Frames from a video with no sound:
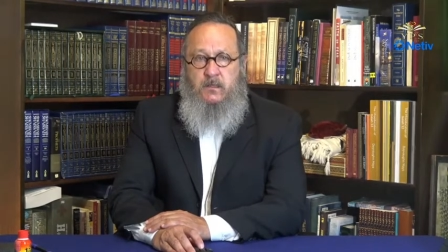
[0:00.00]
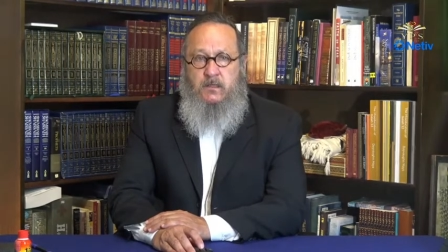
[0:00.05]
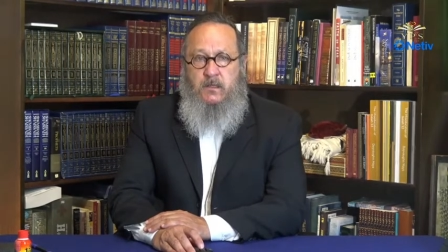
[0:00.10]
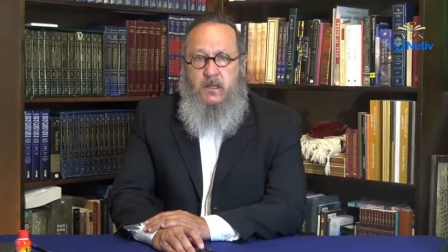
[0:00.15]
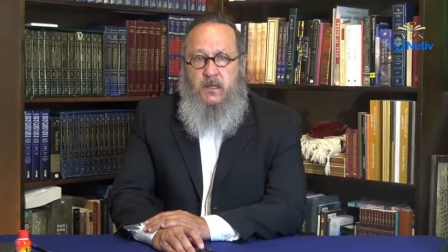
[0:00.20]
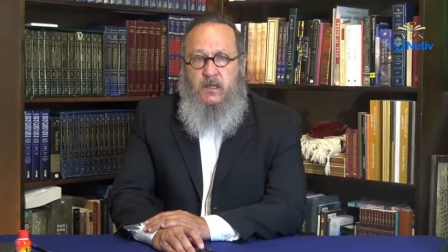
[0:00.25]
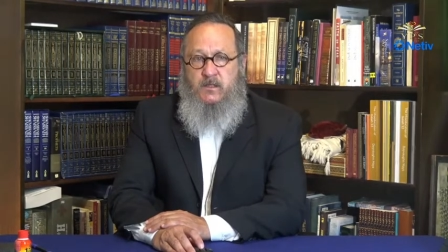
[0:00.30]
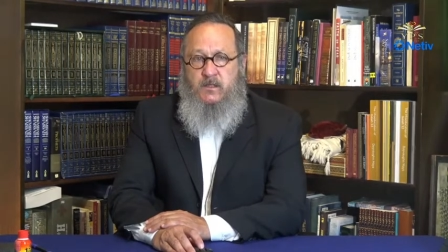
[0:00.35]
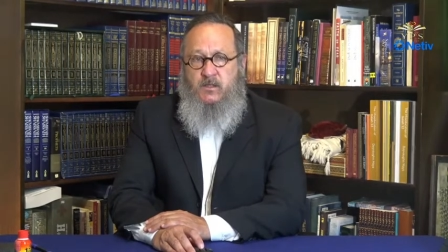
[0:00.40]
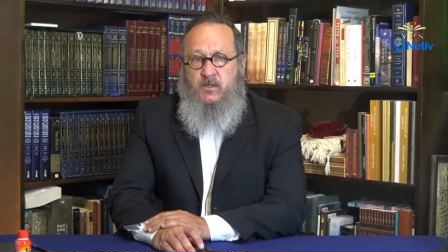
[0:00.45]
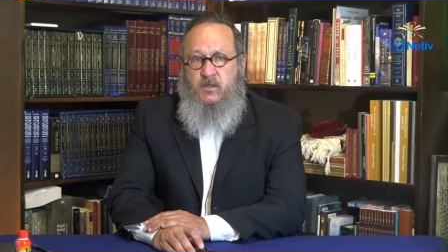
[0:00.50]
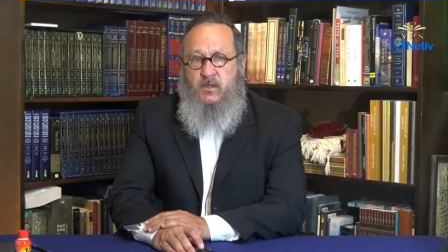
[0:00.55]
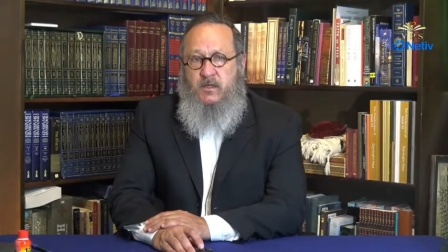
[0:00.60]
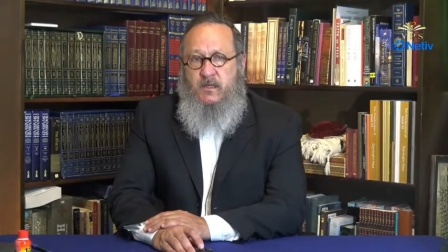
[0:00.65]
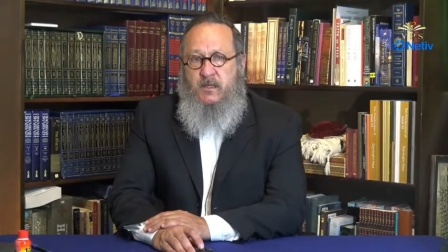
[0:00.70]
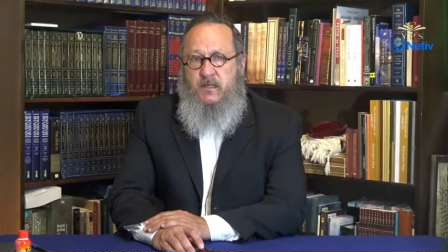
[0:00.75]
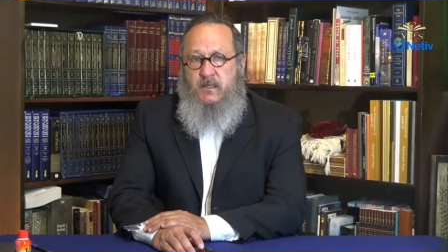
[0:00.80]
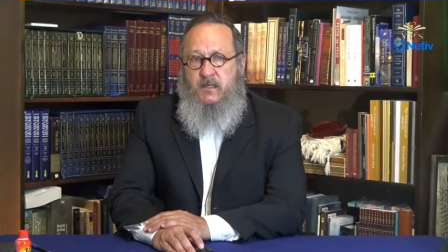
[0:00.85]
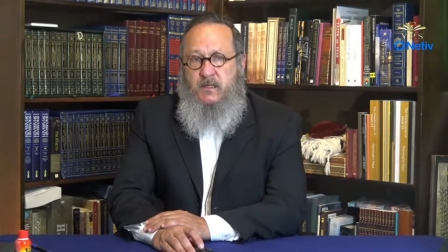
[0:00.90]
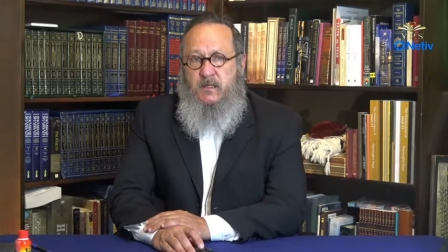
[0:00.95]
Now let's look
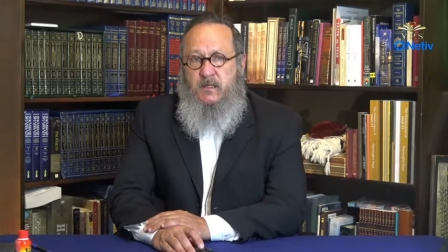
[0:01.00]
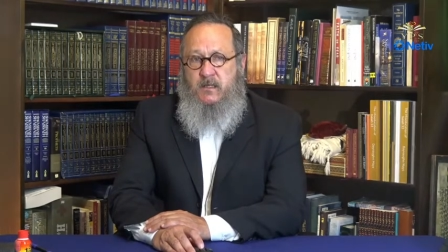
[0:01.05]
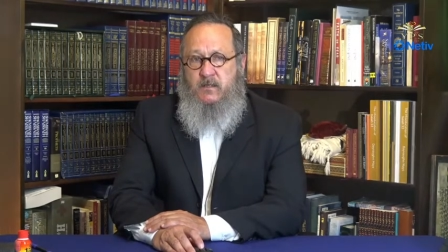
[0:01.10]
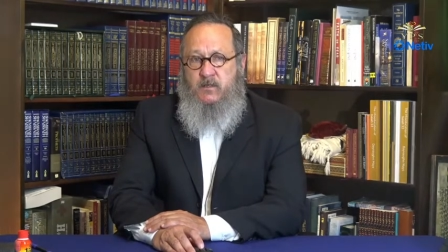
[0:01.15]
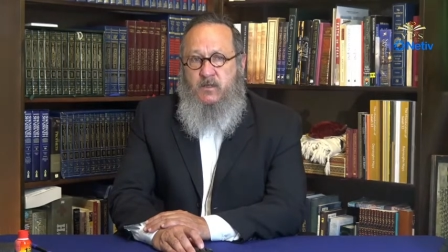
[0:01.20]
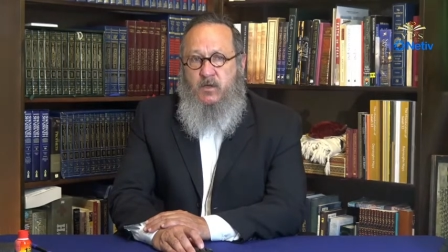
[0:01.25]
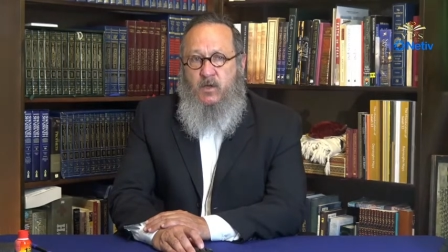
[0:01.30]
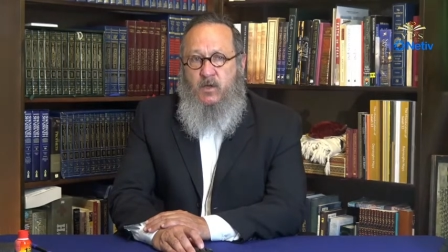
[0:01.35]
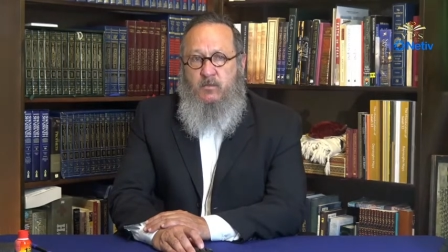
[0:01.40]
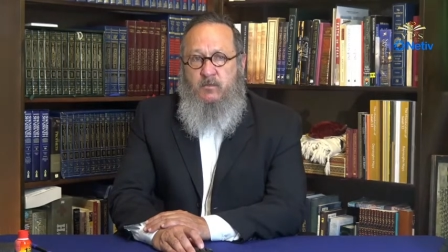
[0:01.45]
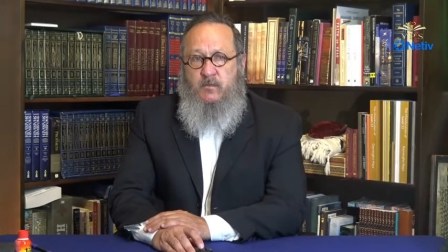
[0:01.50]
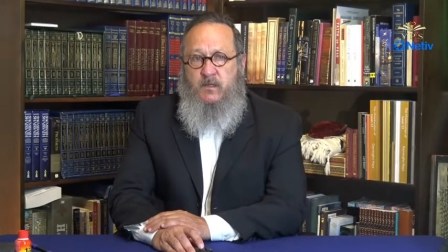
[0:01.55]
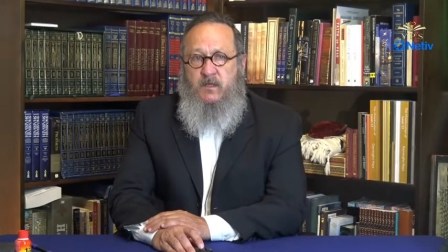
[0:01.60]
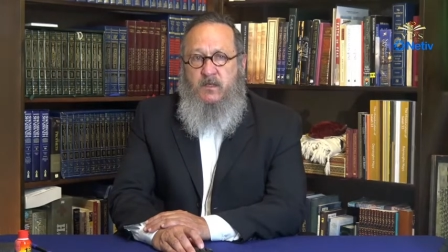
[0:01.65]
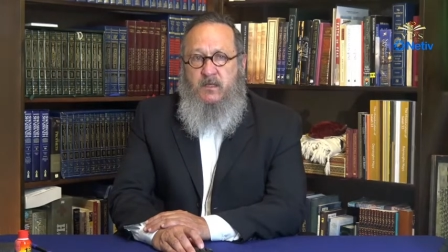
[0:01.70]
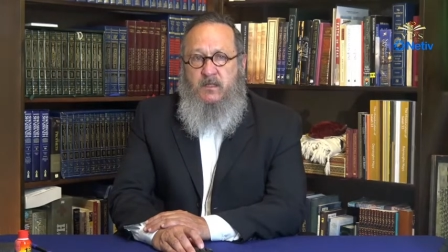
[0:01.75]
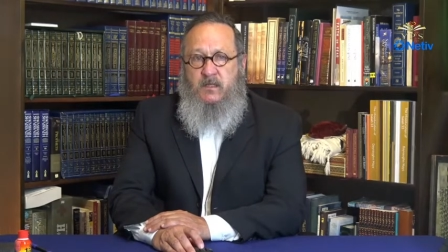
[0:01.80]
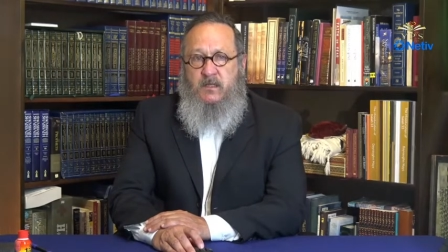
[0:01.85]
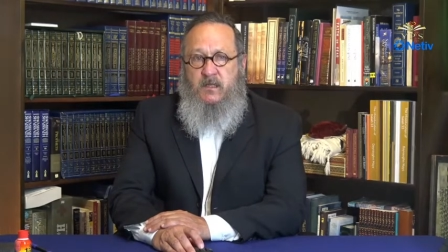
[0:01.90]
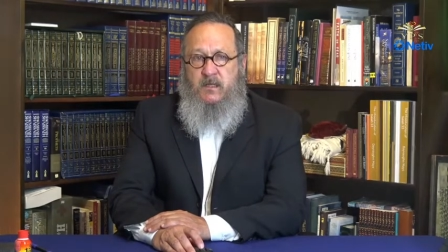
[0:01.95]
at the term
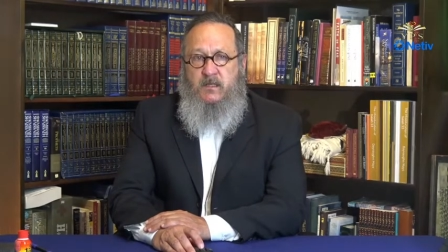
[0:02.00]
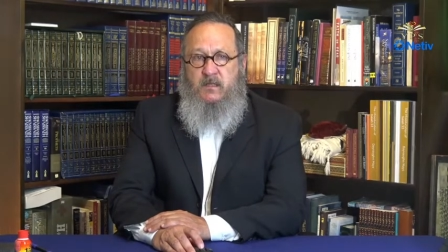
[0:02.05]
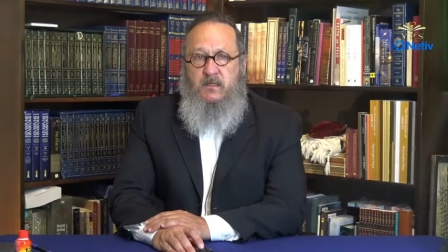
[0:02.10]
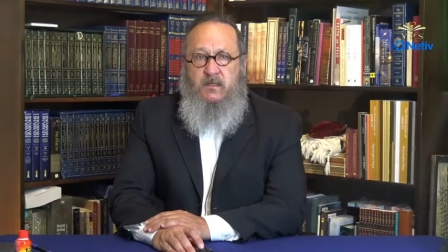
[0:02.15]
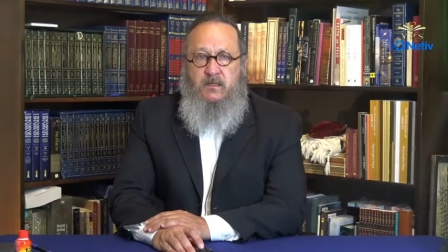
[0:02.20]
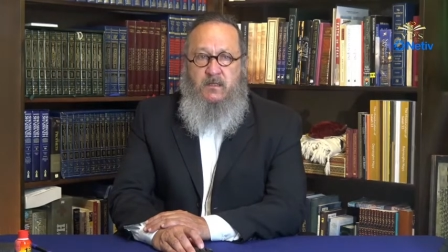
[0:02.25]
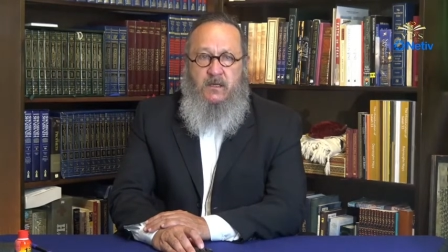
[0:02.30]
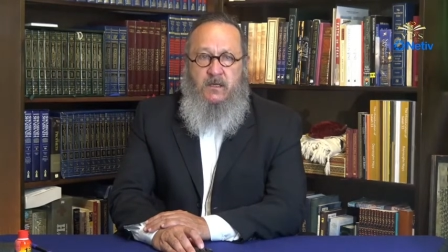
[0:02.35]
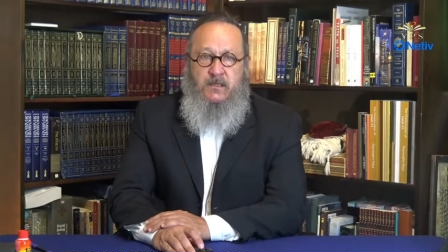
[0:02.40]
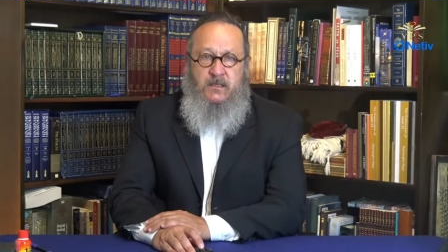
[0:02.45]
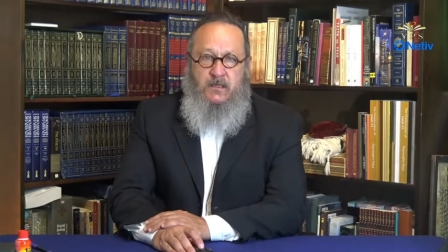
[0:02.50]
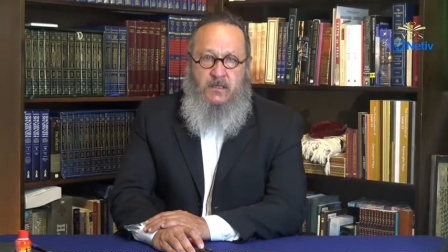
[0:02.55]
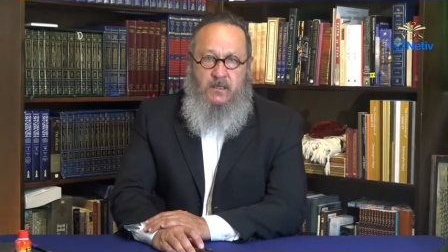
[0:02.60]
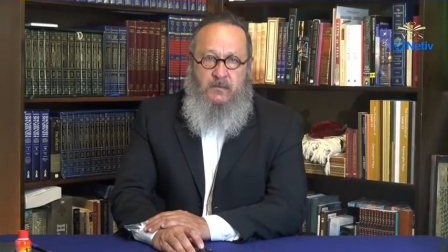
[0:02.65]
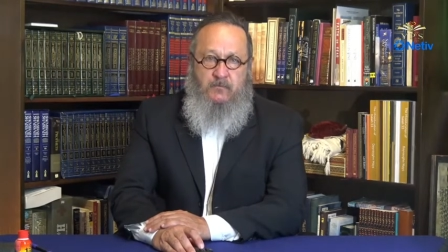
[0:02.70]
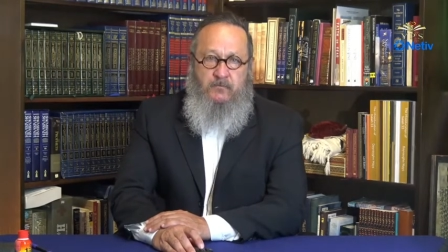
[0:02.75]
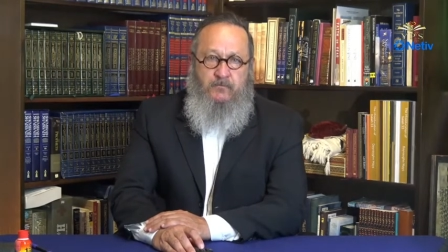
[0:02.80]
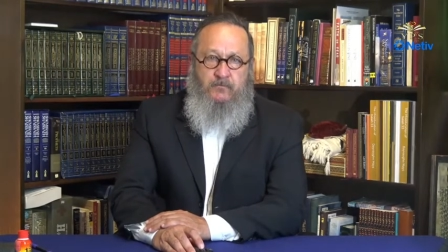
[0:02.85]
Yadin.